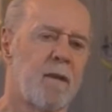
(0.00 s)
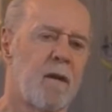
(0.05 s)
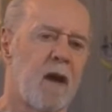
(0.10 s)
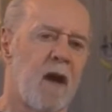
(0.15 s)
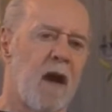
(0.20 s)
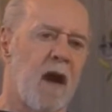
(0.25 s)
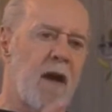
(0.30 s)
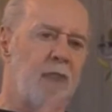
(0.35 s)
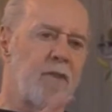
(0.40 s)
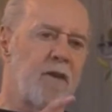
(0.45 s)

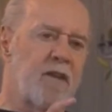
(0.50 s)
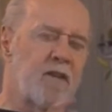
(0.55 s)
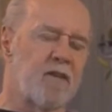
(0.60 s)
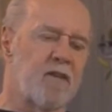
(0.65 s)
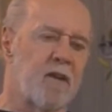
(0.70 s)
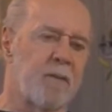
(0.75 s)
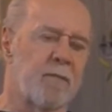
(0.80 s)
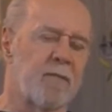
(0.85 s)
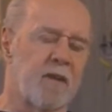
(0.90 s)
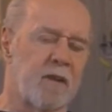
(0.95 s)
I read
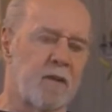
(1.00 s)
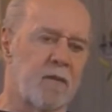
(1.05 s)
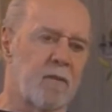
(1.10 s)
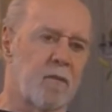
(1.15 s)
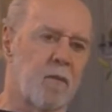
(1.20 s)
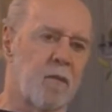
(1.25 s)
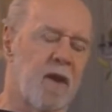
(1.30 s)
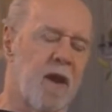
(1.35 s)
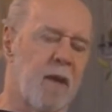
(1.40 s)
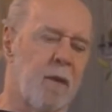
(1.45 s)
something
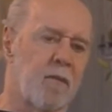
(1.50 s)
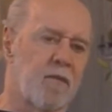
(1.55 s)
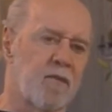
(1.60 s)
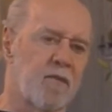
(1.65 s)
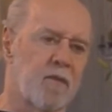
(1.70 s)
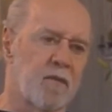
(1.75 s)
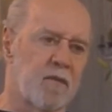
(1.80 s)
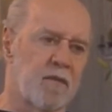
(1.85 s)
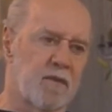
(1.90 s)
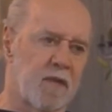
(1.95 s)
when I was
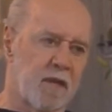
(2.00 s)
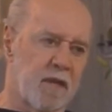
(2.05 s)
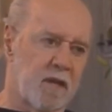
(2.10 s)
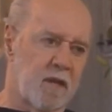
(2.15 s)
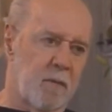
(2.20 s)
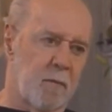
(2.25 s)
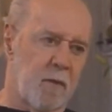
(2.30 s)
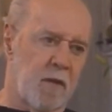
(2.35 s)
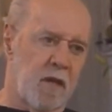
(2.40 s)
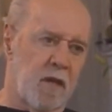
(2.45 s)
still a
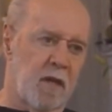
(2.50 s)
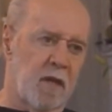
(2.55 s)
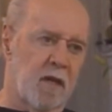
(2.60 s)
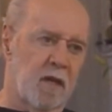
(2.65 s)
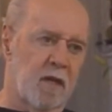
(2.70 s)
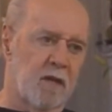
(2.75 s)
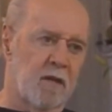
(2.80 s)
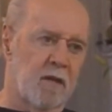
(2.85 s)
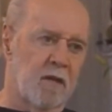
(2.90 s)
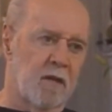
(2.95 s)
comedian
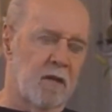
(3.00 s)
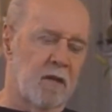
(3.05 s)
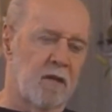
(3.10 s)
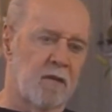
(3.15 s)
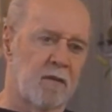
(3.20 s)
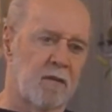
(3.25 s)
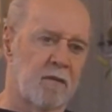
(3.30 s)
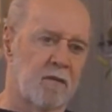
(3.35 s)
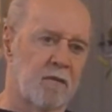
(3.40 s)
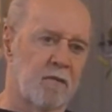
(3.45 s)
in the, in
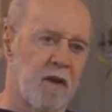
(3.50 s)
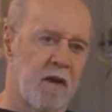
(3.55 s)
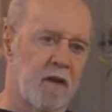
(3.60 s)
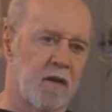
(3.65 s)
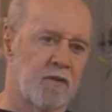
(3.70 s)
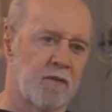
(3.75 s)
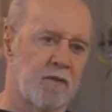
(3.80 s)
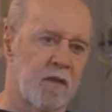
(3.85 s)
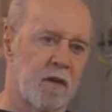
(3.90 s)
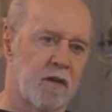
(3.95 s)
the
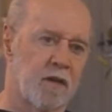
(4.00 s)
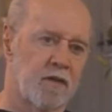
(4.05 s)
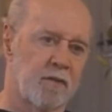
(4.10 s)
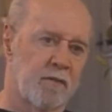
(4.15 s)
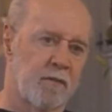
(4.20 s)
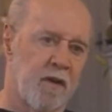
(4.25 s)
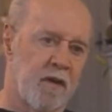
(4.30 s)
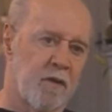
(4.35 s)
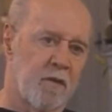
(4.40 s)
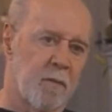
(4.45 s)
Greenwich Village. A
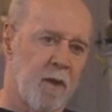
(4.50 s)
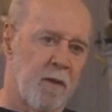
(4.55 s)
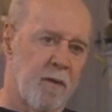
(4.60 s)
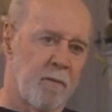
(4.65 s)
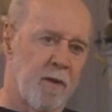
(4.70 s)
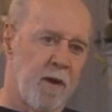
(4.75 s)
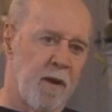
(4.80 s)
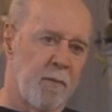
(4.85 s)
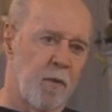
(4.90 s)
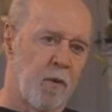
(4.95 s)
friend of mine,
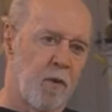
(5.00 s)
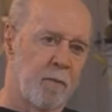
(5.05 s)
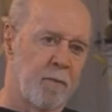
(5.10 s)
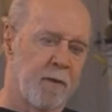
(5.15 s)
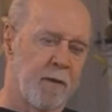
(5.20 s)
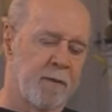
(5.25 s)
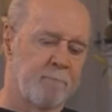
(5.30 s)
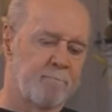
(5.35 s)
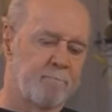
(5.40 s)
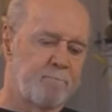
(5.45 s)
Bob
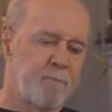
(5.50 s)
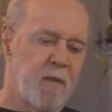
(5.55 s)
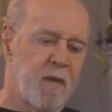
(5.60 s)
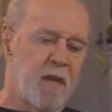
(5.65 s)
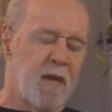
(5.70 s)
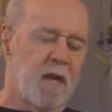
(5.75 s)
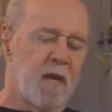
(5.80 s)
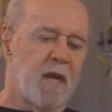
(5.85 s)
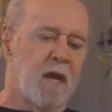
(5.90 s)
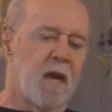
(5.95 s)
Altman
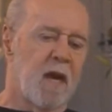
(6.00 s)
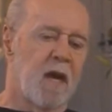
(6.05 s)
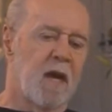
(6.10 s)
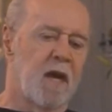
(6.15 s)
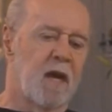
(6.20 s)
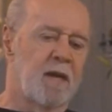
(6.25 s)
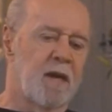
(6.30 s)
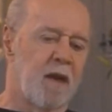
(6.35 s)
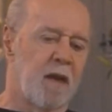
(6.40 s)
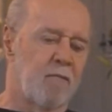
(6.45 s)

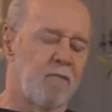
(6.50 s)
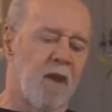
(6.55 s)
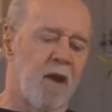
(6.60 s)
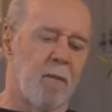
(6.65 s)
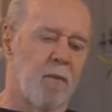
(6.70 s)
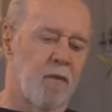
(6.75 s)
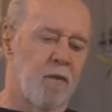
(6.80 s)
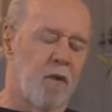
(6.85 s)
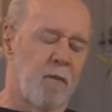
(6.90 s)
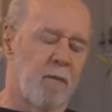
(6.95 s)
uh, not
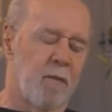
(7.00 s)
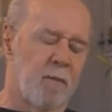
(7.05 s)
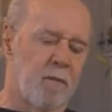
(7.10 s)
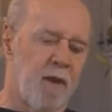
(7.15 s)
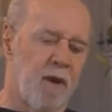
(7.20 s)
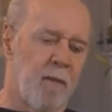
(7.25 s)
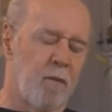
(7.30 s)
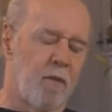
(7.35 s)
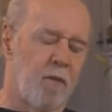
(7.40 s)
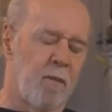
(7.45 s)
Robert Altman,
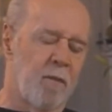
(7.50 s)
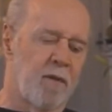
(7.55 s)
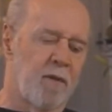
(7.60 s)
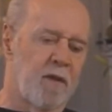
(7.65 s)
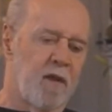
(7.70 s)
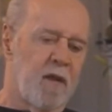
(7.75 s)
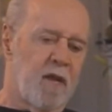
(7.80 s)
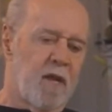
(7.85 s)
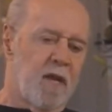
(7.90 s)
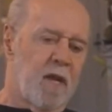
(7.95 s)
Bob Altman.
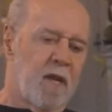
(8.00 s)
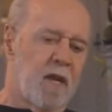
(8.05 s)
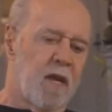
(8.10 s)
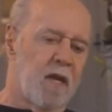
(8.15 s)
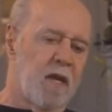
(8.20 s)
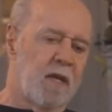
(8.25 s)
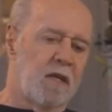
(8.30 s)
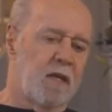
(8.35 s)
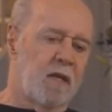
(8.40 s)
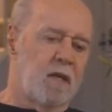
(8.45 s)

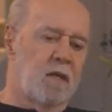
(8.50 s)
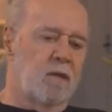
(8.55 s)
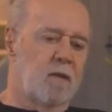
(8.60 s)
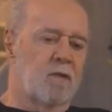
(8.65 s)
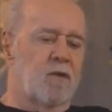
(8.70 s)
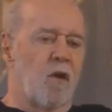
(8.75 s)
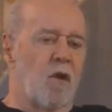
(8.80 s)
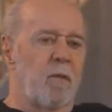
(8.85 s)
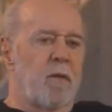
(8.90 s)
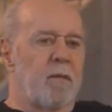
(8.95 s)
He
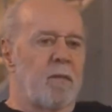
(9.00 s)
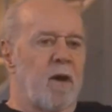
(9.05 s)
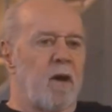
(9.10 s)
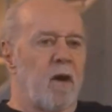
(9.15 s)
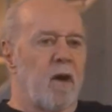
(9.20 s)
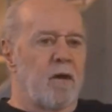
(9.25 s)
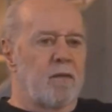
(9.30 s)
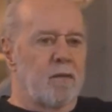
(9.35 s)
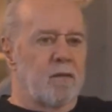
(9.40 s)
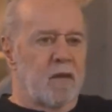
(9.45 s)
told me about
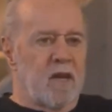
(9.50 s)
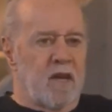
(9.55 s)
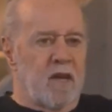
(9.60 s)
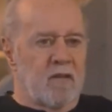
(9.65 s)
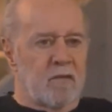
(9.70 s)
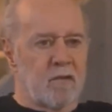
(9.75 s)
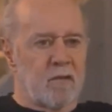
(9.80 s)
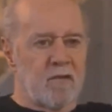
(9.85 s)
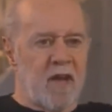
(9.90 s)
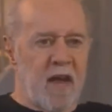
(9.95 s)
Arthur
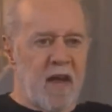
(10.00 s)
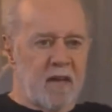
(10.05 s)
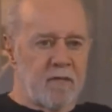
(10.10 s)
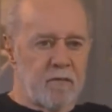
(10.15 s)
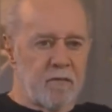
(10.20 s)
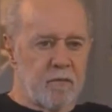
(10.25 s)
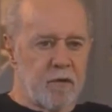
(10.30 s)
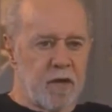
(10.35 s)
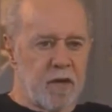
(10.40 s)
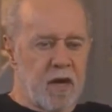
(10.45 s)
Koestler's Act
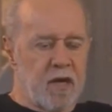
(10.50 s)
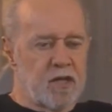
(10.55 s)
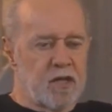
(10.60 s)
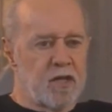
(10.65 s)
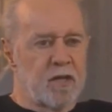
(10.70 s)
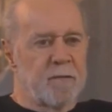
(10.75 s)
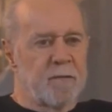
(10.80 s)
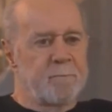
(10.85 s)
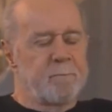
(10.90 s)
of Creation.